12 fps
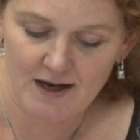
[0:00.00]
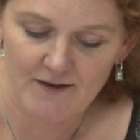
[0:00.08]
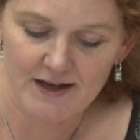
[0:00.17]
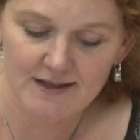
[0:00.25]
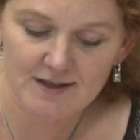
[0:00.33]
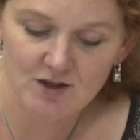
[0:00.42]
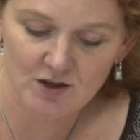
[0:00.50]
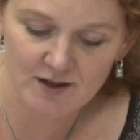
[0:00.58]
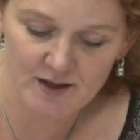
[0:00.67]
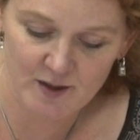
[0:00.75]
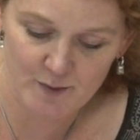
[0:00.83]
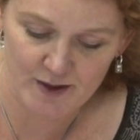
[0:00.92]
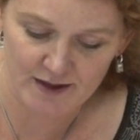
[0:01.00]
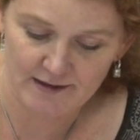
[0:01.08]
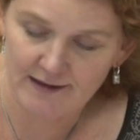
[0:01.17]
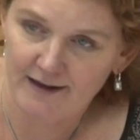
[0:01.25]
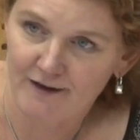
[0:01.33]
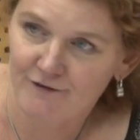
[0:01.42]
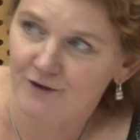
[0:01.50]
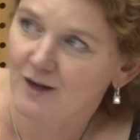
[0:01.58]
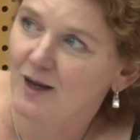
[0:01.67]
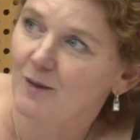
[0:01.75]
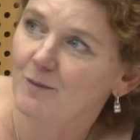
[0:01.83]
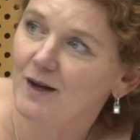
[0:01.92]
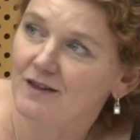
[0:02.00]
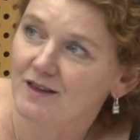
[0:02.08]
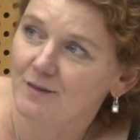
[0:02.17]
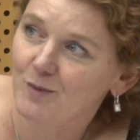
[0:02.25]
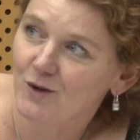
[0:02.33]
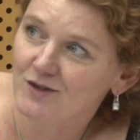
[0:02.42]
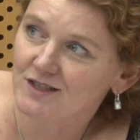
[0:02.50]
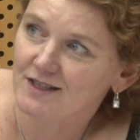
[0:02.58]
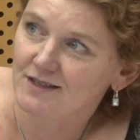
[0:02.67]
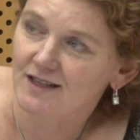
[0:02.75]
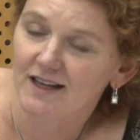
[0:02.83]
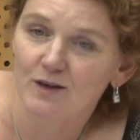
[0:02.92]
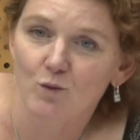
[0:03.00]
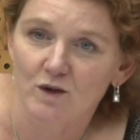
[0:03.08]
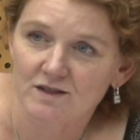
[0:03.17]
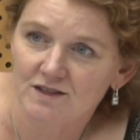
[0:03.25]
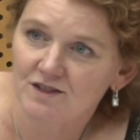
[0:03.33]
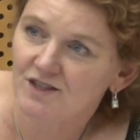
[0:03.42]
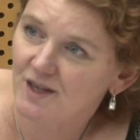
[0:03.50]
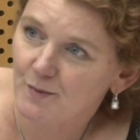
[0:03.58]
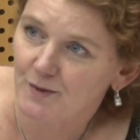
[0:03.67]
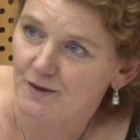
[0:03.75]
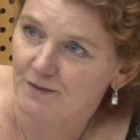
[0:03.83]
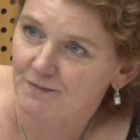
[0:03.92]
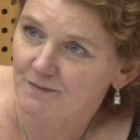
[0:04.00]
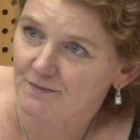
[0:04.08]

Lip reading: And that is not an independent life. But the point is, it wasn't cheaper.